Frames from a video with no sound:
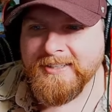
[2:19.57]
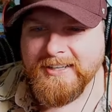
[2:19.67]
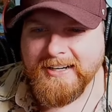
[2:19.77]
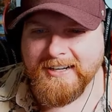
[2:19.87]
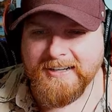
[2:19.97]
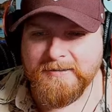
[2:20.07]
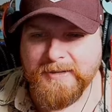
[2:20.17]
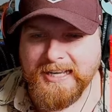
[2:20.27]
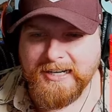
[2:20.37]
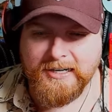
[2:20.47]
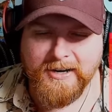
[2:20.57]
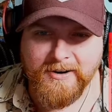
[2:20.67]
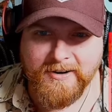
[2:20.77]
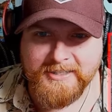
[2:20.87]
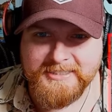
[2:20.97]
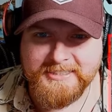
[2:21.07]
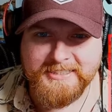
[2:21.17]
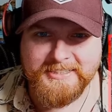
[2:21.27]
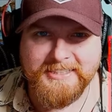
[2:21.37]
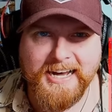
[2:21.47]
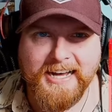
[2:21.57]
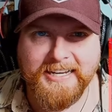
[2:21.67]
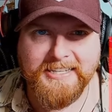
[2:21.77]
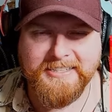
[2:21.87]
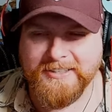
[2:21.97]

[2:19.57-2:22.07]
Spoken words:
in a car is just not easy.